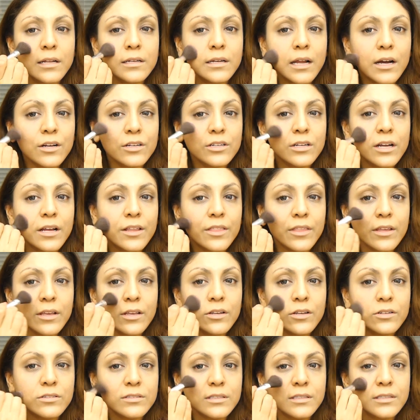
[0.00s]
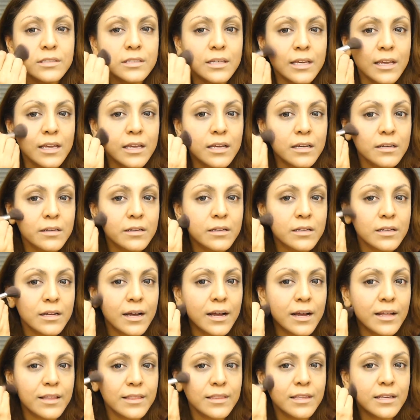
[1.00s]
And now I think you'll see.
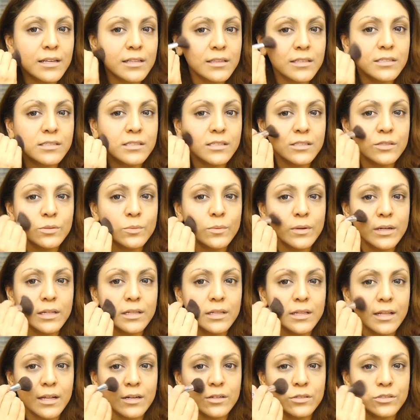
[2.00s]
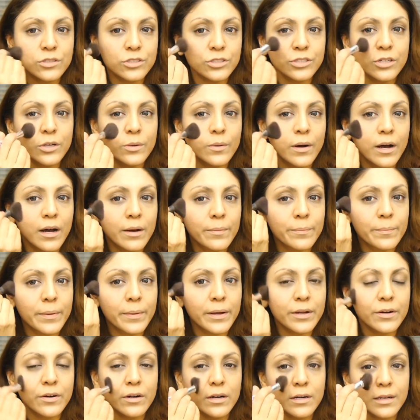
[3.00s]
I think this is one that'll show up
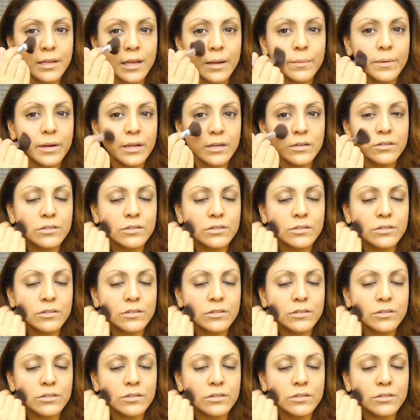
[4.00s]
better on camera.